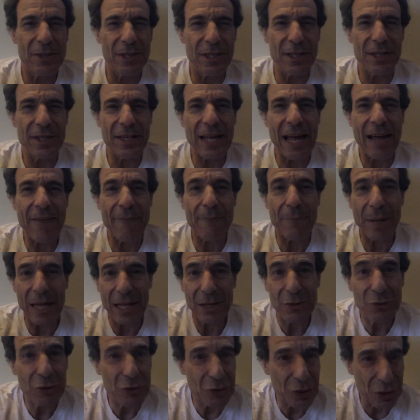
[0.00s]
didn't have
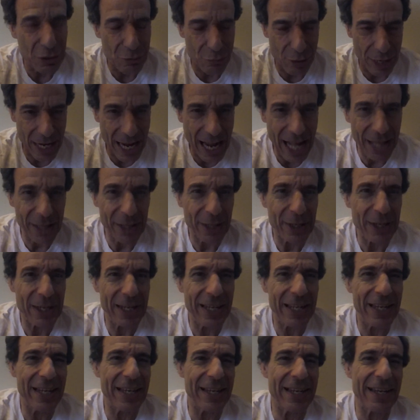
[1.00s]
basis in
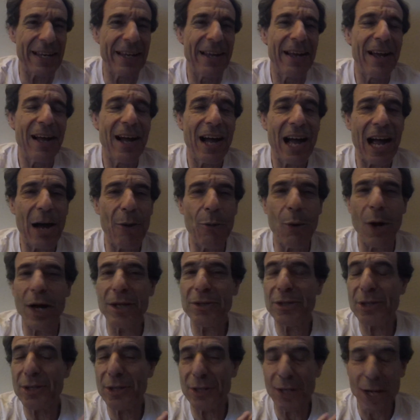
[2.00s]
reality, and I
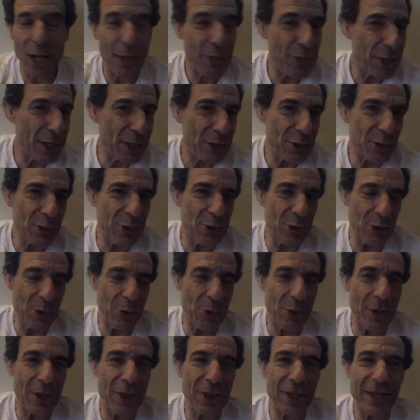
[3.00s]
wanted nothing to
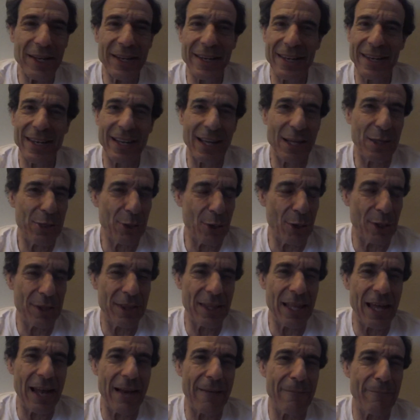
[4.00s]
do with it. And I
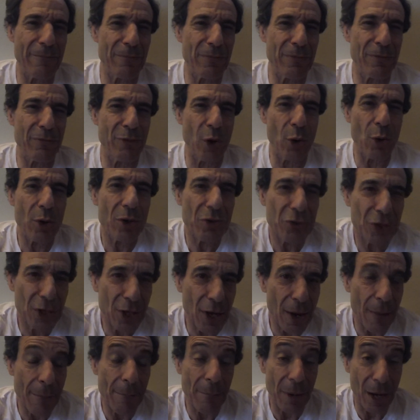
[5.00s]
thought that
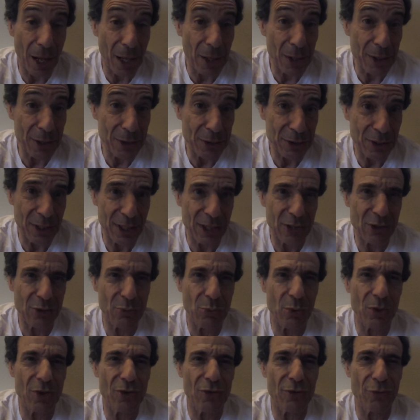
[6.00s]
focusing on
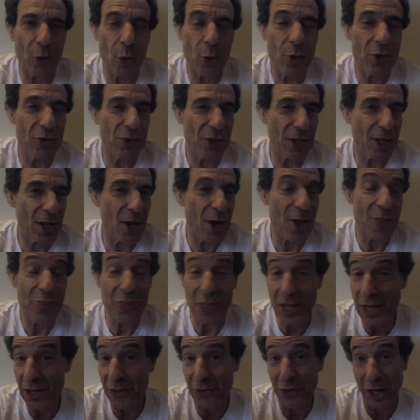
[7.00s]
politics was focusing on
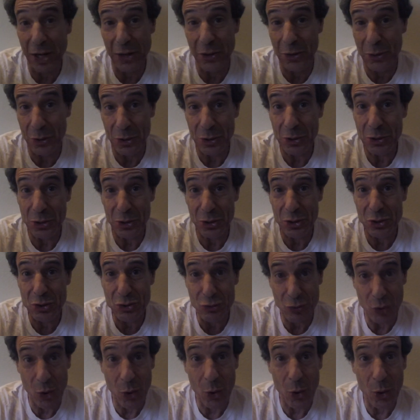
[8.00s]
things I couldn't
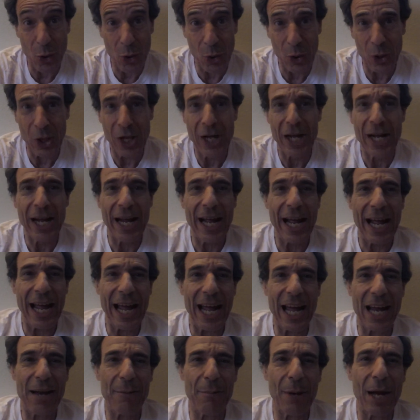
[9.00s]
control,
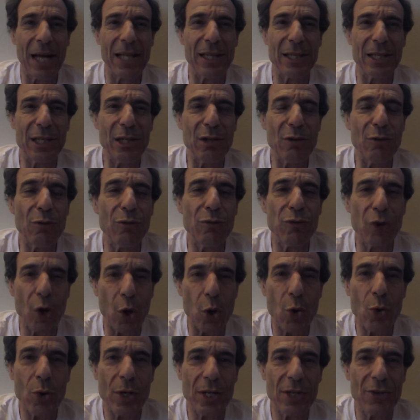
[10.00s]
and my little
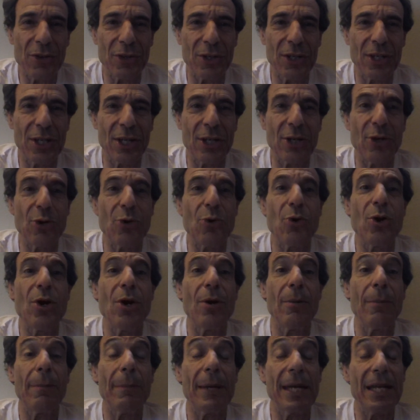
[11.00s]
vote isn't going to
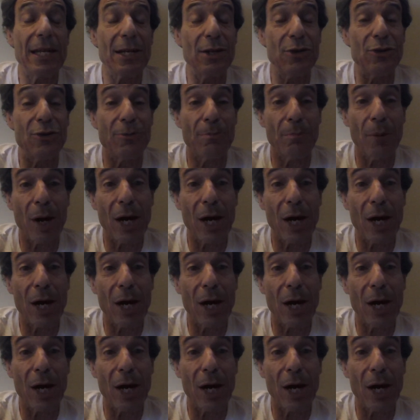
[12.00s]
mean as